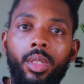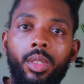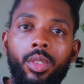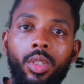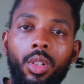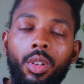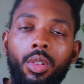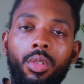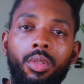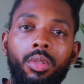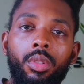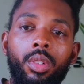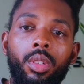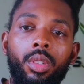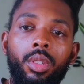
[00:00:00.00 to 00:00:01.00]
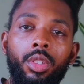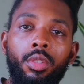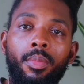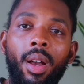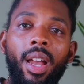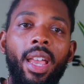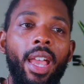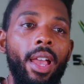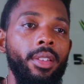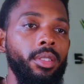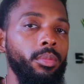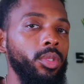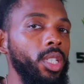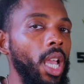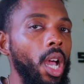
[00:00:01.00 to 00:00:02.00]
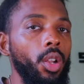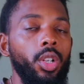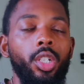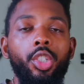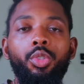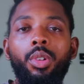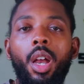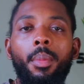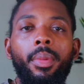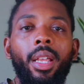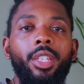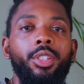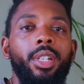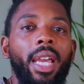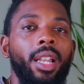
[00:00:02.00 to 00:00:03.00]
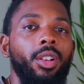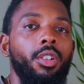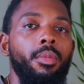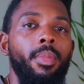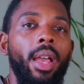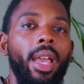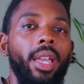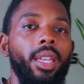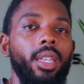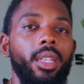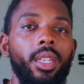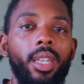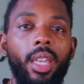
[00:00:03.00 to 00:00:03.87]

So you might have some childhood trauma that you got to go back.